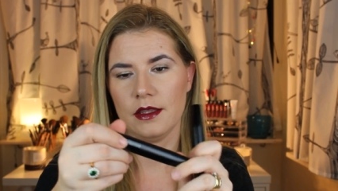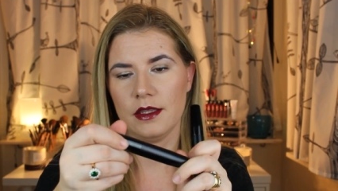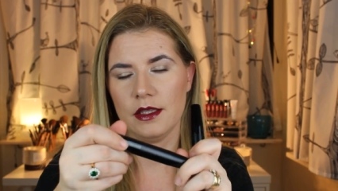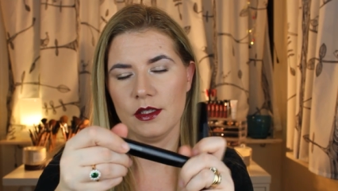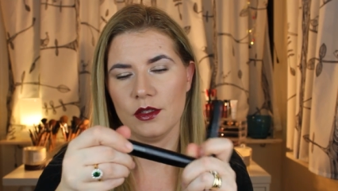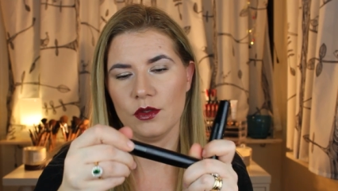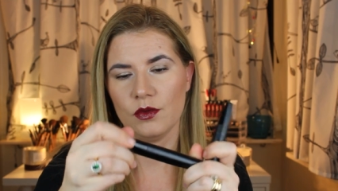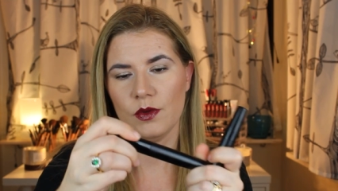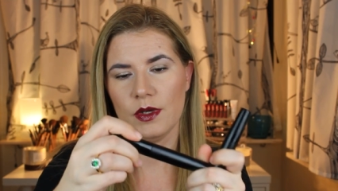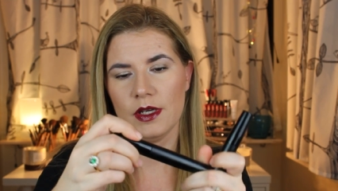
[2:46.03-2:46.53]

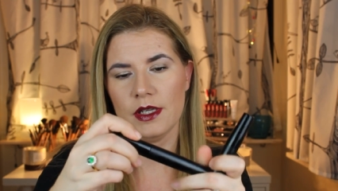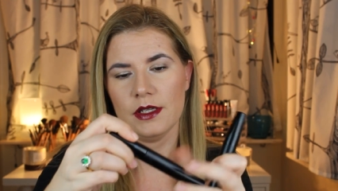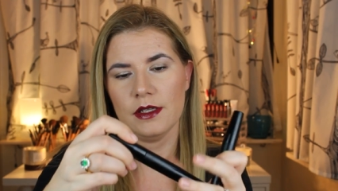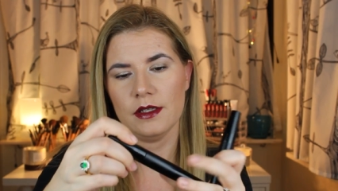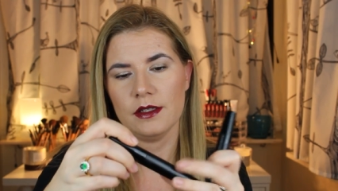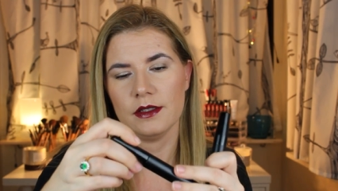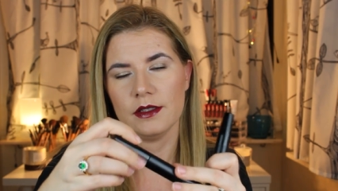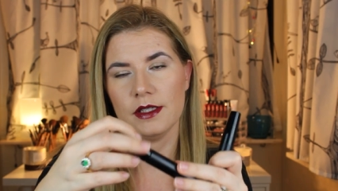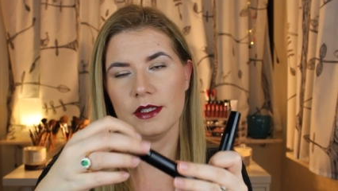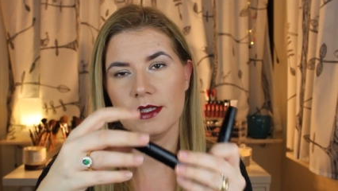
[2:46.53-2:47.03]
this one
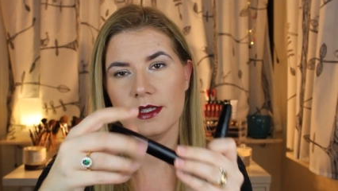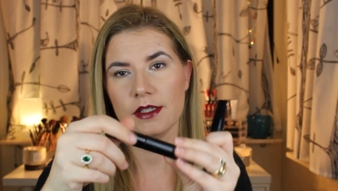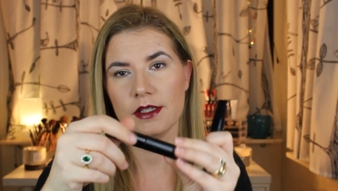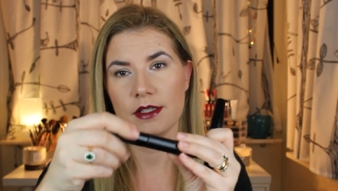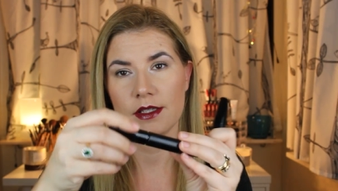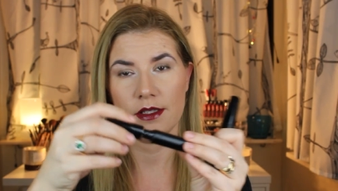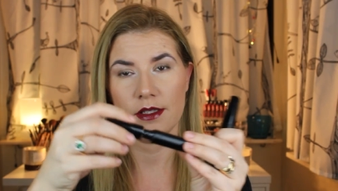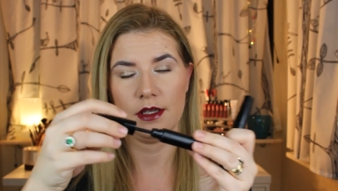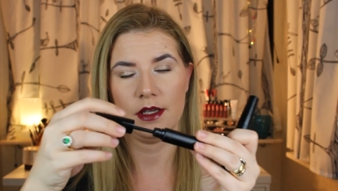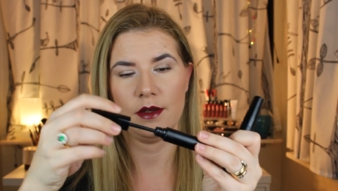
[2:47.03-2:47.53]
this
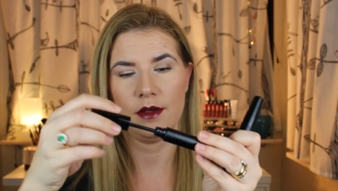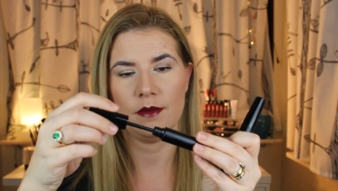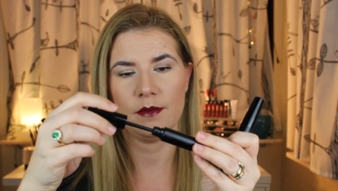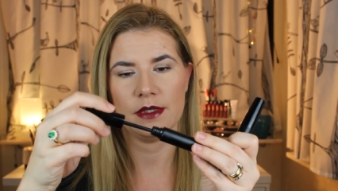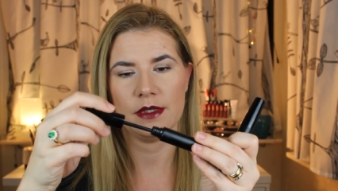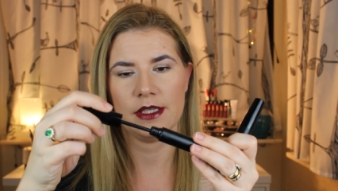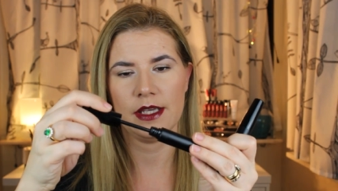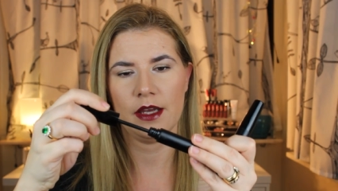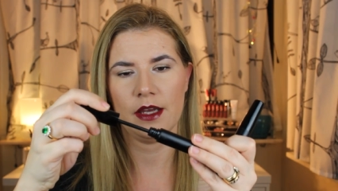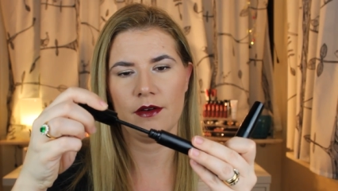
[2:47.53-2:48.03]
is a uh,
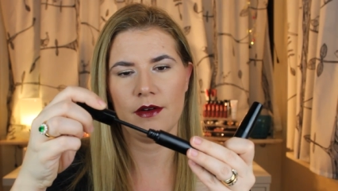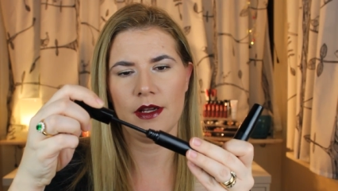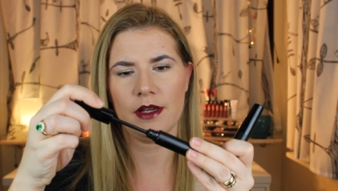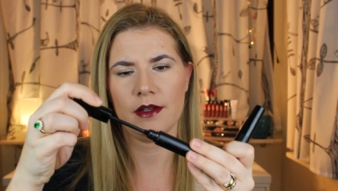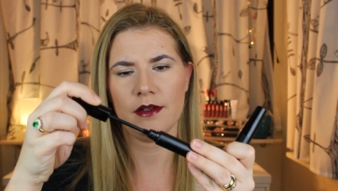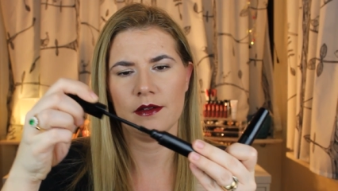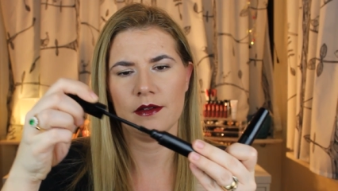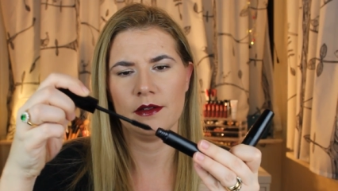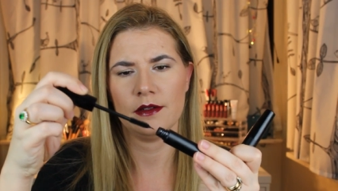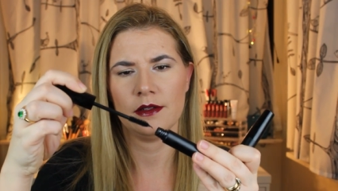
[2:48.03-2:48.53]

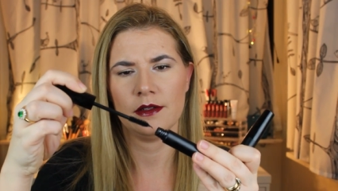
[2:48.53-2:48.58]
mascara